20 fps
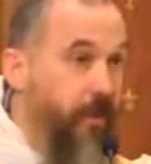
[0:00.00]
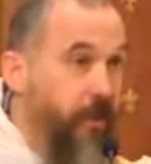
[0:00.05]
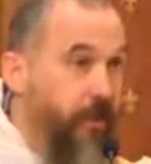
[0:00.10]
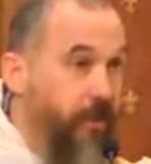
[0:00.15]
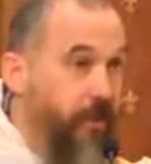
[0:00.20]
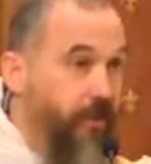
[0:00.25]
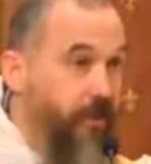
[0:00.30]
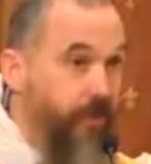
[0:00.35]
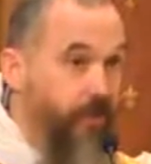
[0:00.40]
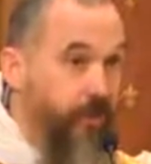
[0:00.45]

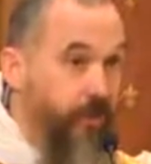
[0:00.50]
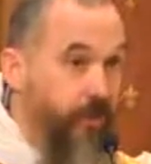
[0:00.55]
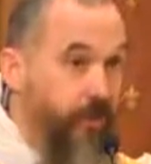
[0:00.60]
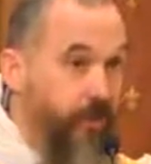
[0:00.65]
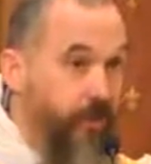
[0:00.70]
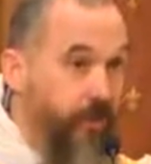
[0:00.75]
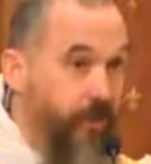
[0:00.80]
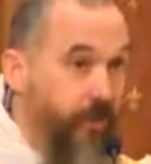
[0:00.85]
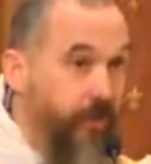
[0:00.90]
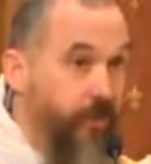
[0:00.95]
in,
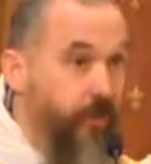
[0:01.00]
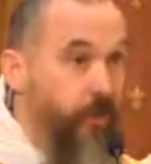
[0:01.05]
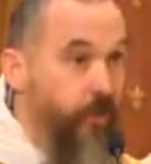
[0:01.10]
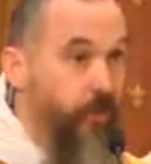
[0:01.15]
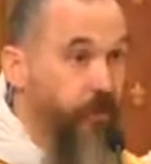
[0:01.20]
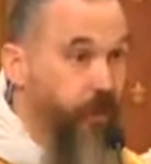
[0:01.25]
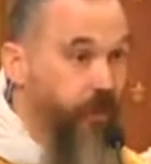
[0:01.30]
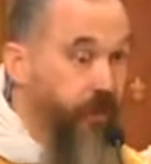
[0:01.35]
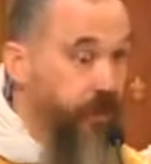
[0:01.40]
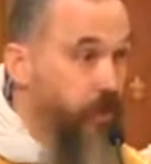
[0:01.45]

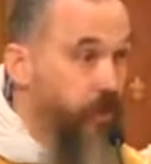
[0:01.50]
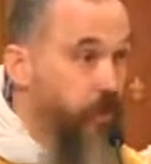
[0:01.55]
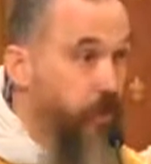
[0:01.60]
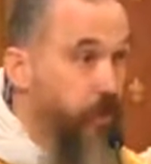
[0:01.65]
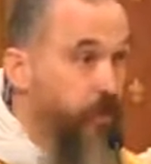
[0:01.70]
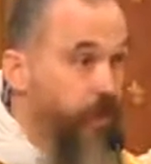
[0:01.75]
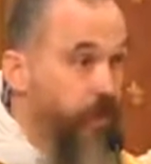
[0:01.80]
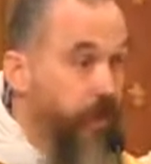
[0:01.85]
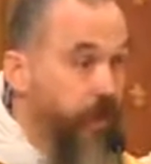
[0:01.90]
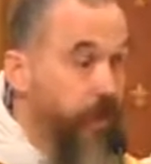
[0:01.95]
with
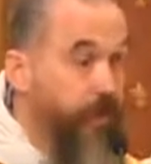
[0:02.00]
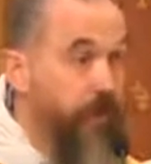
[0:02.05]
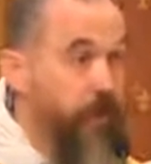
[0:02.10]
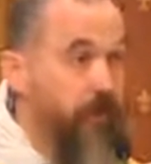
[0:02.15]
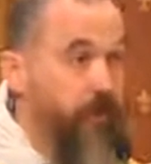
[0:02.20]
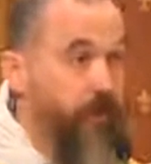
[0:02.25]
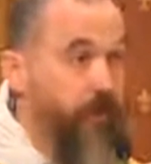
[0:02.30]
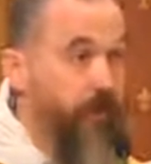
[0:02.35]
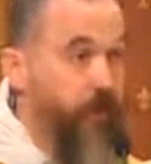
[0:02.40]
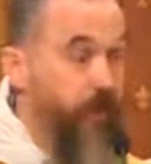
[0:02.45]
those
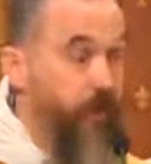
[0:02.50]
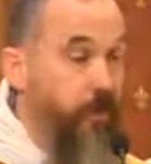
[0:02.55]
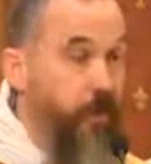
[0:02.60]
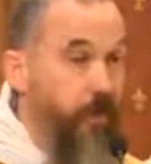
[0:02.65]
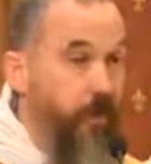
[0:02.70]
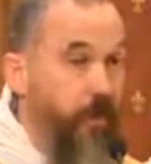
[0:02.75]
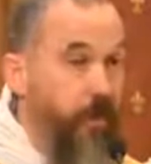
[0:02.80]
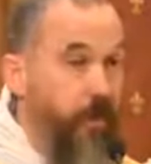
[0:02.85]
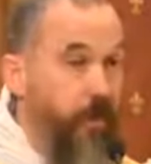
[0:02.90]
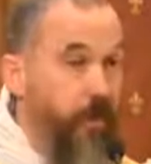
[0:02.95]
people, if you
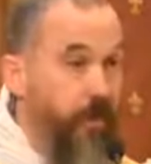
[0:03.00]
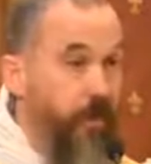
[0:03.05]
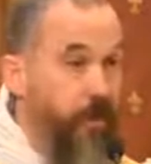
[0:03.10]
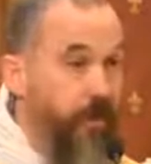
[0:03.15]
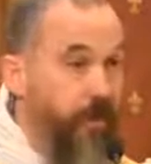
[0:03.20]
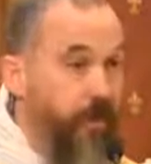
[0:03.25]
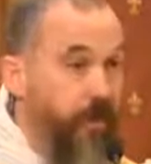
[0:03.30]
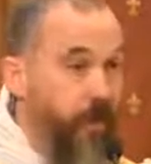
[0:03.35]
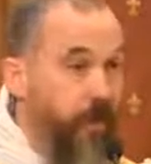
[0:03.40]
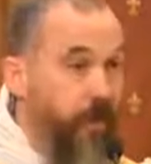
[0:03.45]
will,
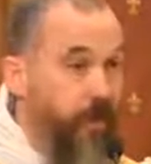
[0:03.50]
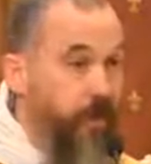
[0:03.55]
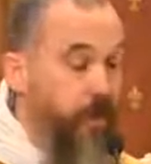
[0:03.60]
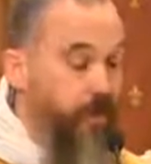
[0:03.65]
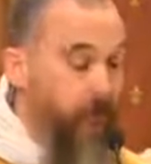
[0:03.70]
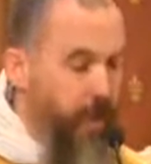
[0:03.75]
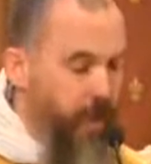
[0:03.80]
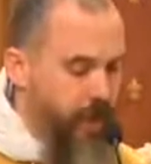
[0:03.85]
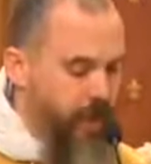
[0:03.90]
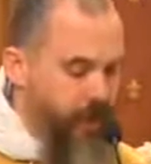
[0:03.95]
that touch
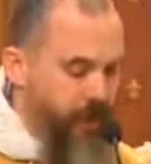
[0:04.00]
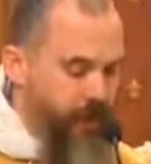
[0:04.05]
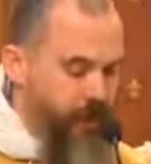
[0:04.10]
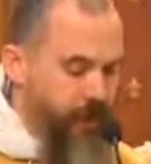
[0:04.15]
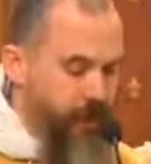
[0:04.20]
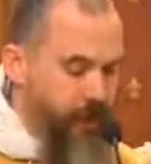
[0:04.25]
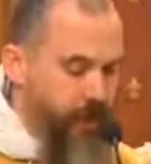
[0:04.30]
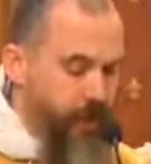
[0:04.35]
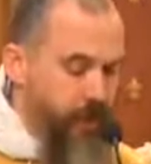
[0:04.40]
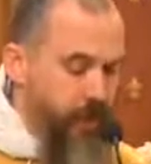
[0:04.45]
our
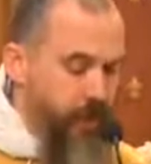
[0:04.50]
lives.